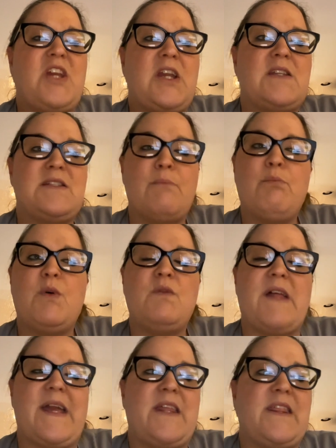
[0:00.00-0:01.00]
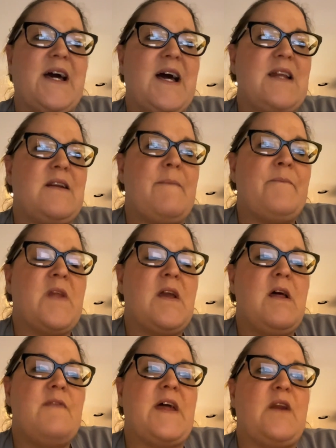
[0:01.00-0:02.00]
simple like that,
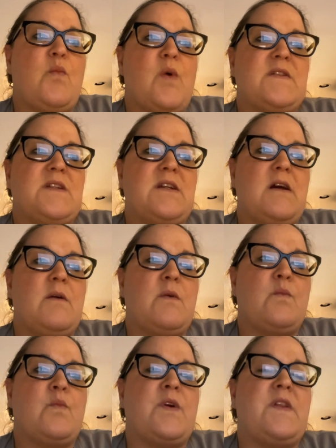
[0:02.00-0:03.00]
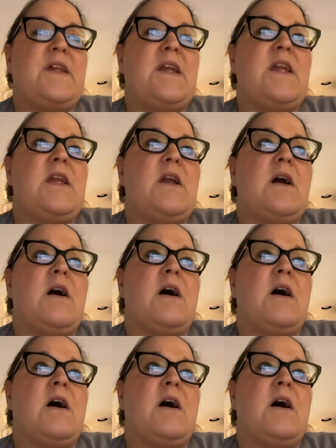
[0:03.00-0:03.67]
that it wasn't really